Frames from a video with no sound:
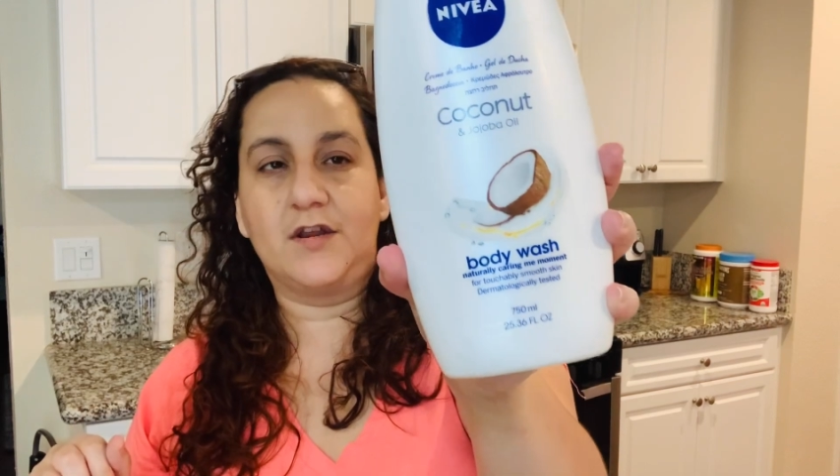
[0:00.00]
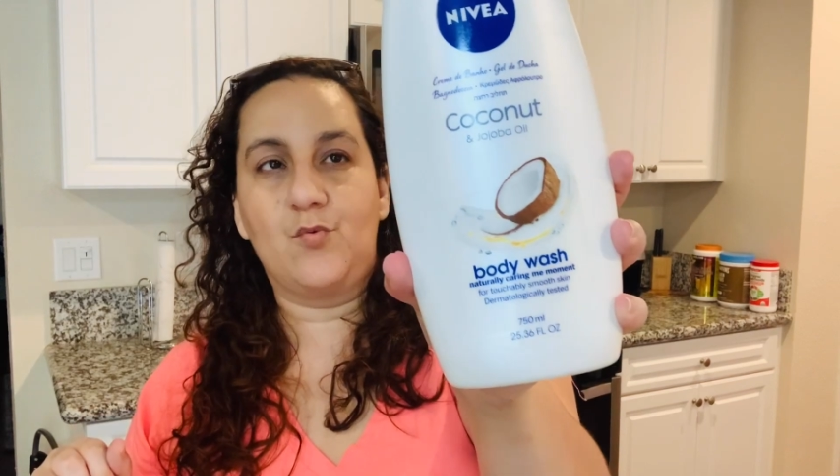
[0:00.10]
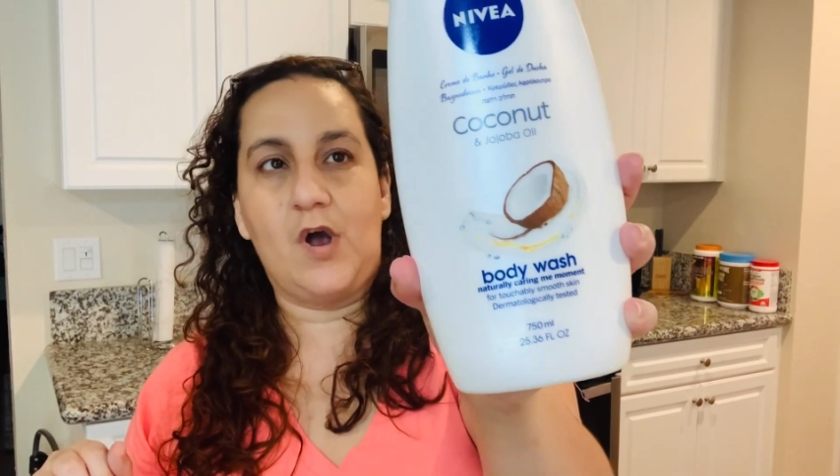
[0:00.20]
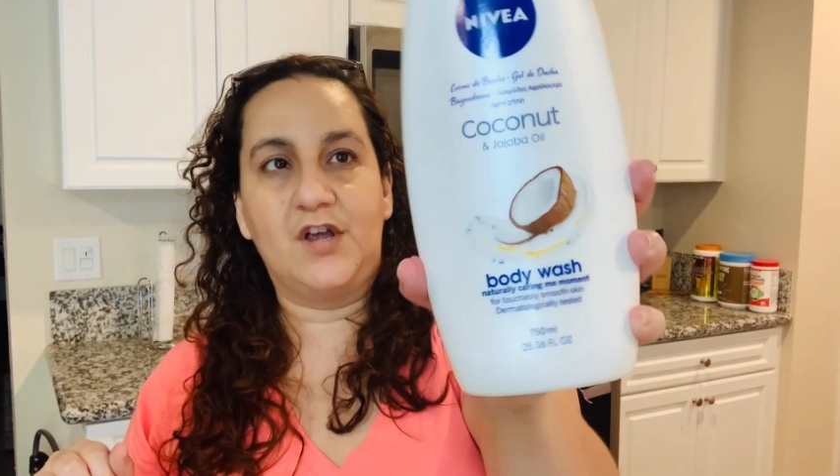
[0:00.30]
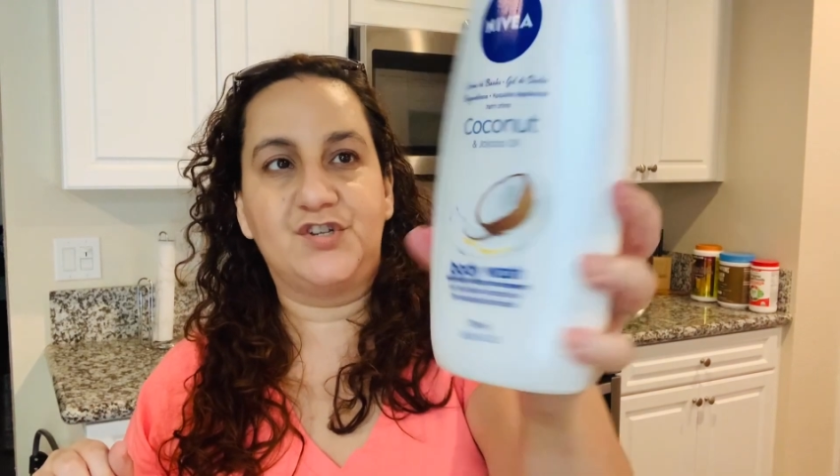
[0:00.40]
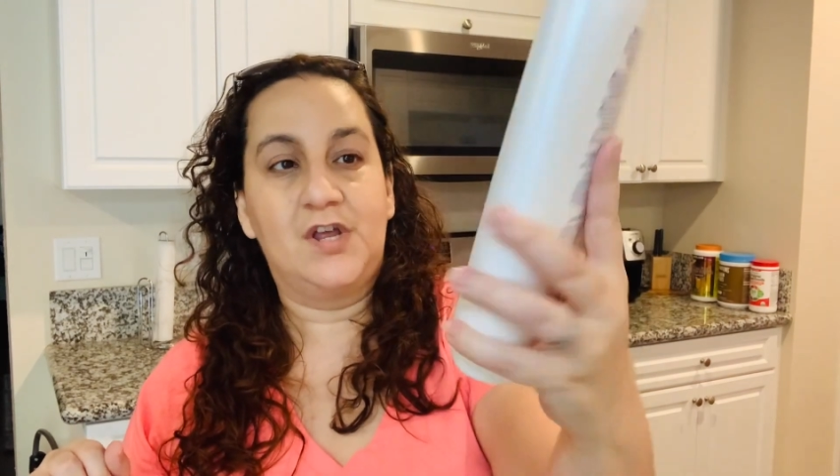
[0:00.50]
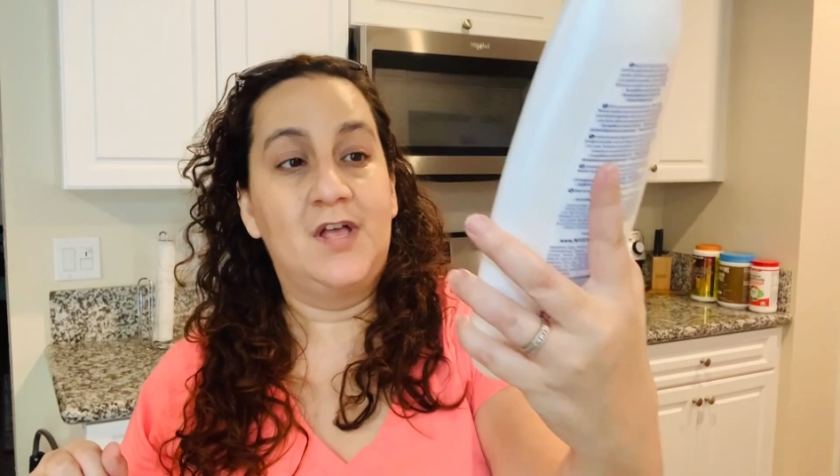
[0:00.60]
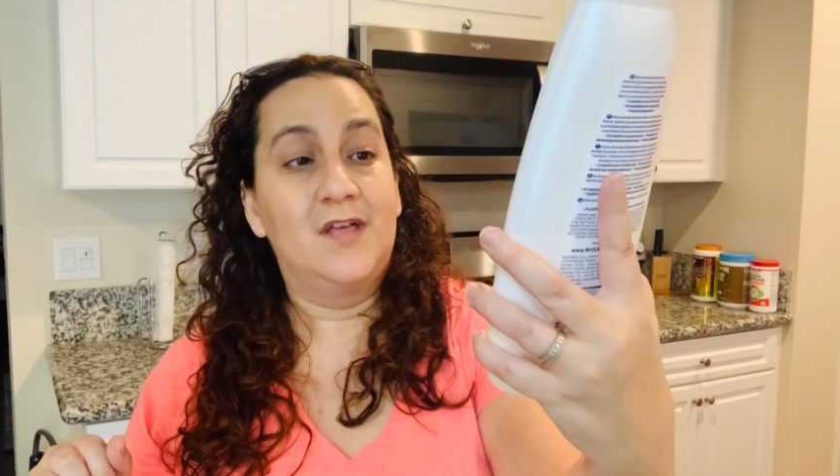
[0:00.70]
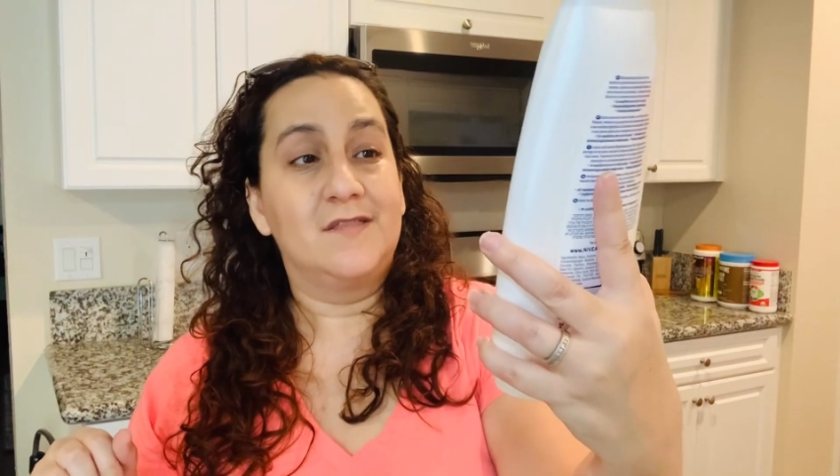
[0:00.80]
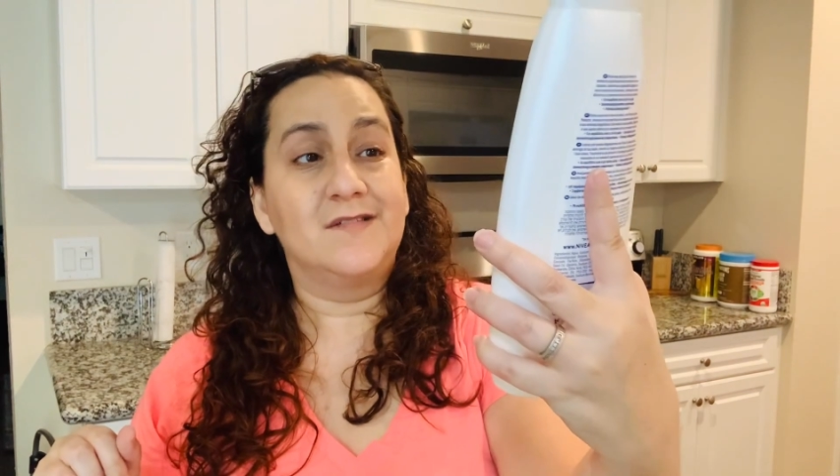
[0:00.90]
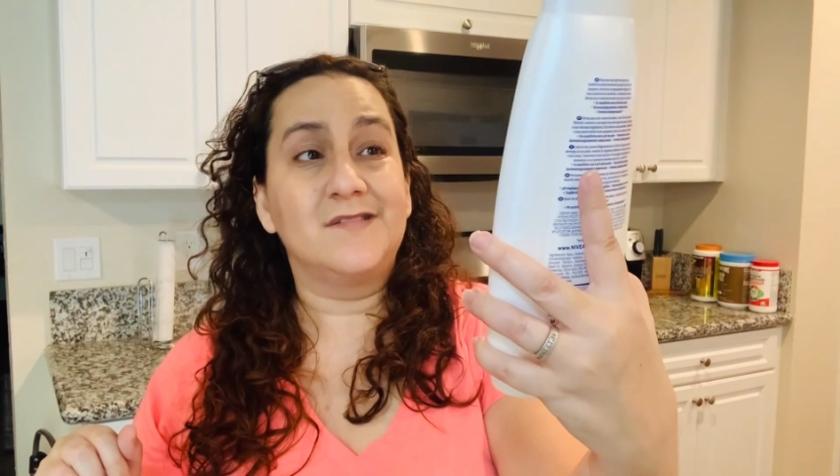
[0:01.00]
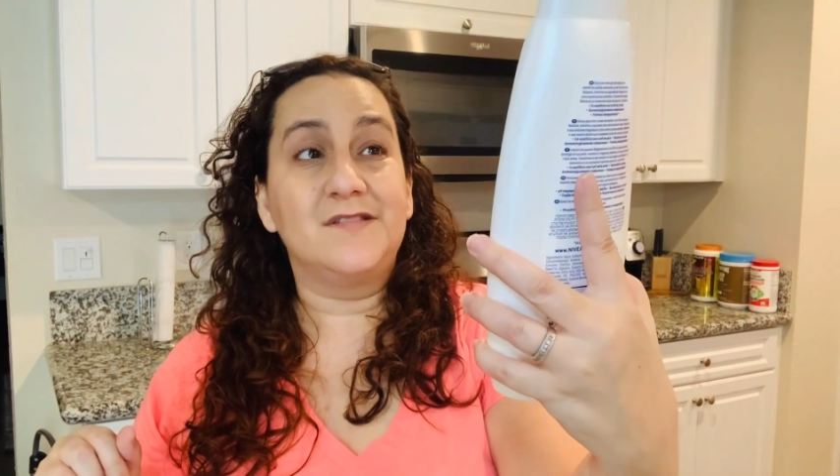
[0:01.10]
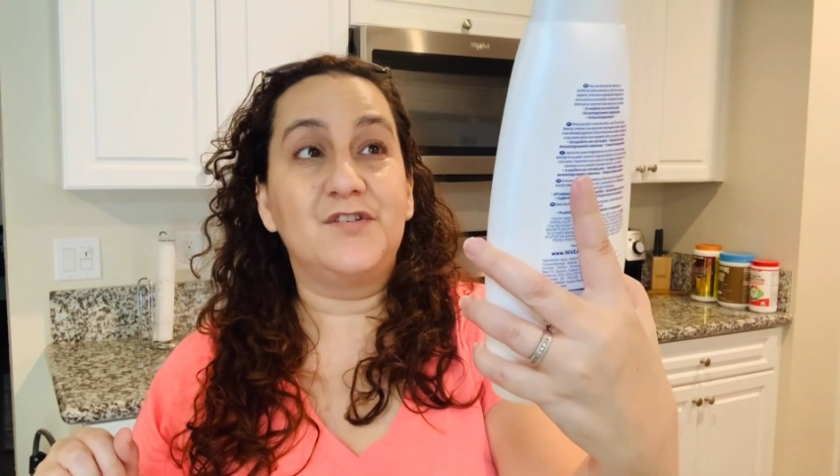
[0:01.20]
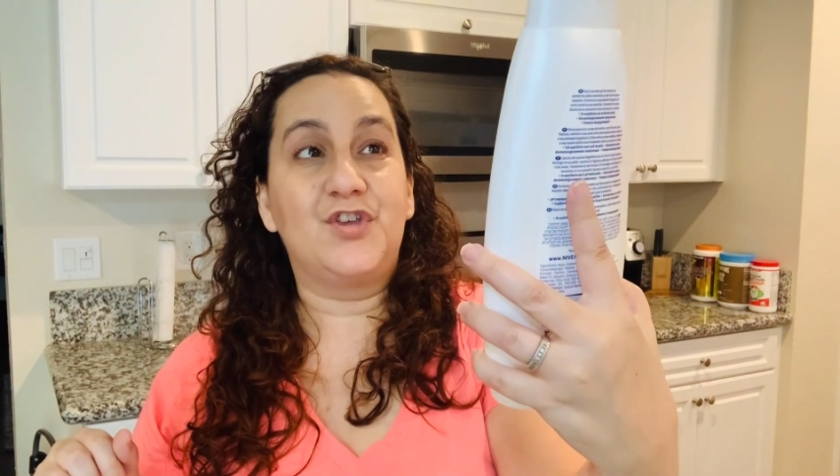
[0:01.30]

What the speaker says: wash. This is a